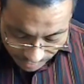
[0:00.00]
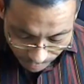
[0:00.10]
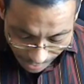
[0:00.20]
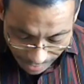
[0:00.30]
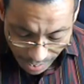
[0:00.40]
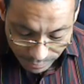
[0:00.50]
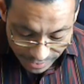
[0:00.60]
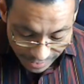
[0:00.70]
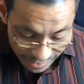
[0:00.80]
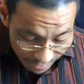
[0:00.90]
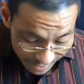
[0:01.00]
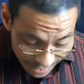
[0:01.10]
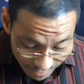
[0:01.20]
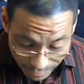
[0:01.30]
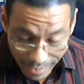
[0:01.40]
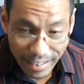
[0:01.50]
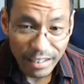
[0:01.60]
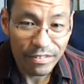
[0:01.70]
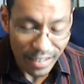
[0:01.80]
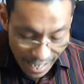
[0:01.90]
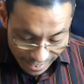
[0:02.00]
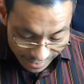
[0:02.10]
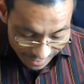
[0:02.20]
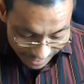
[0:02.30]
well, I'm scared every day for my life, and